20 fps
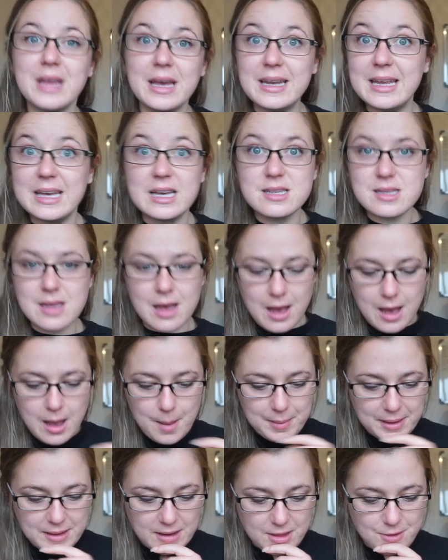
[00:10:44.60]
and here's
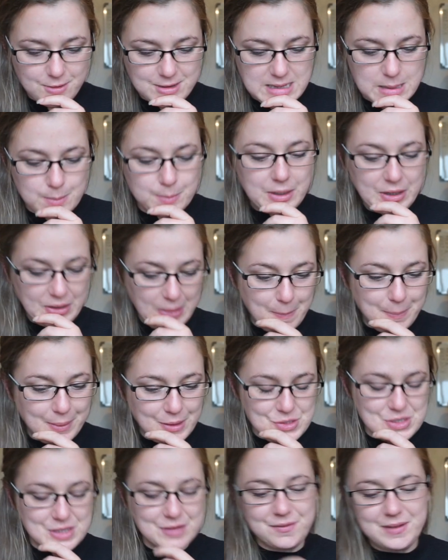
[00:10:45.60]
another example. I got
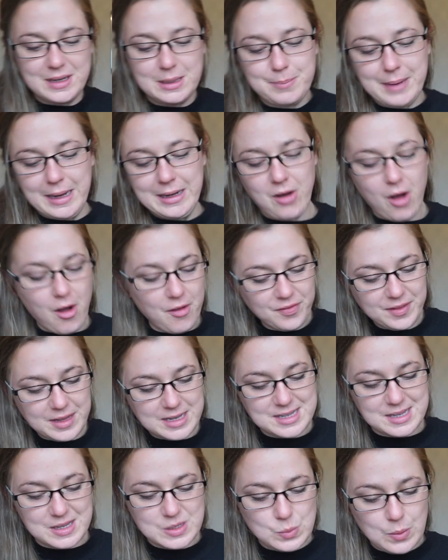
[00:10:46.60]
positive feedback on
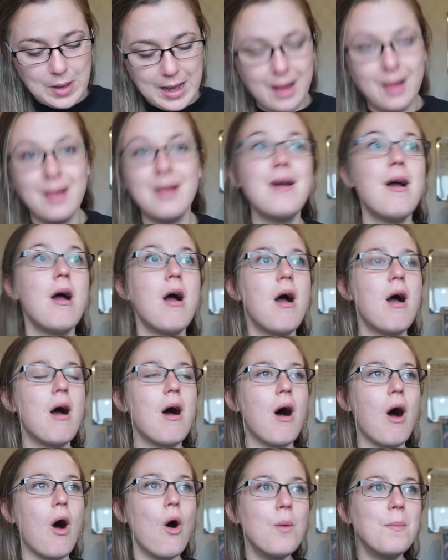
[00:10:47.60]
this as well.
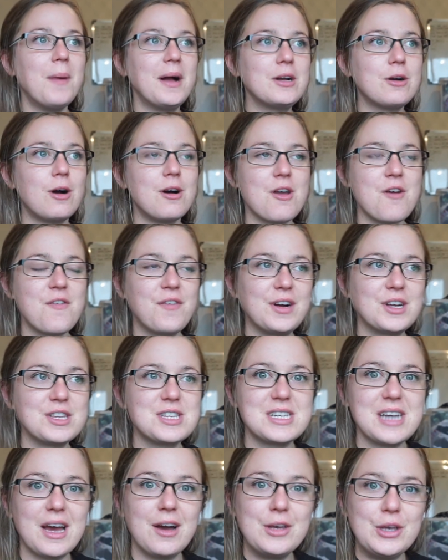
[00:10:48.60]
Oh my god, I forgot
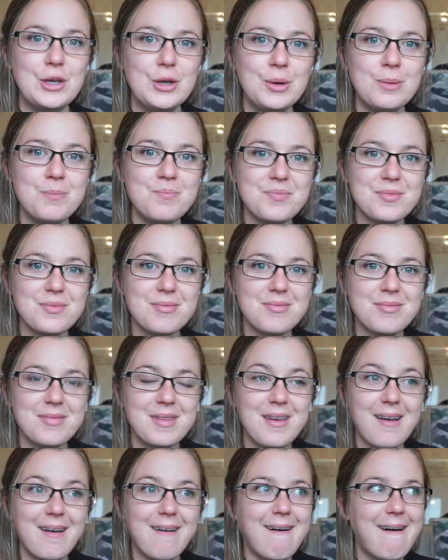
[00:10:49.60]
to tell you,
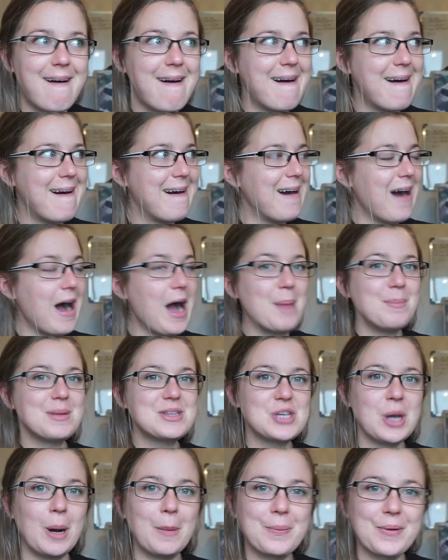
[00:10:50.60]
I'm a
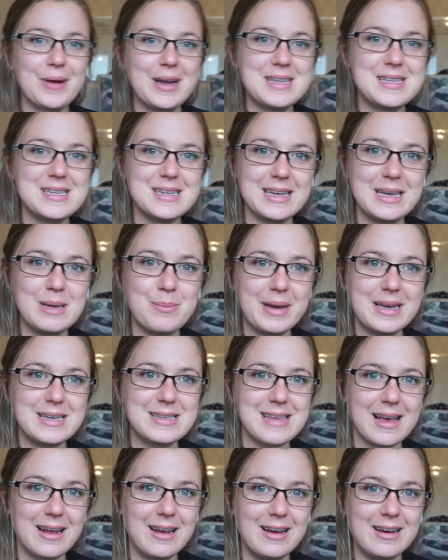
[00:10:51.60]
top-rated eBay
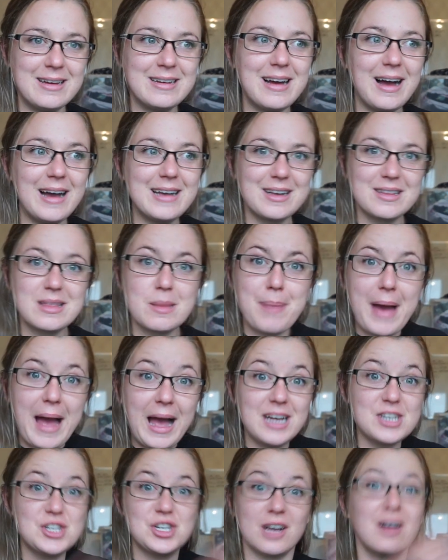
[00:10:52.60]
seller. I got the
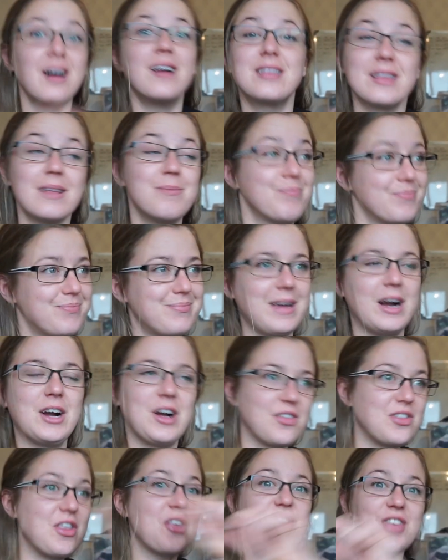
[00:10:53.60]
badge, I
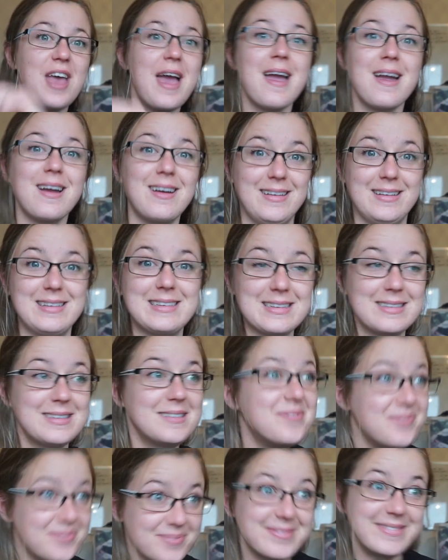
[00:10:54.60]
got the thing.
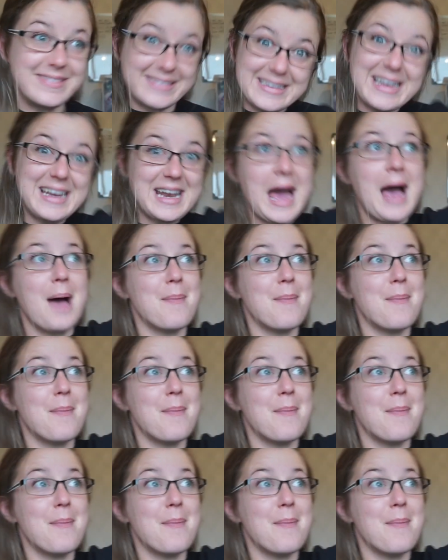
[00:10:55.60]
It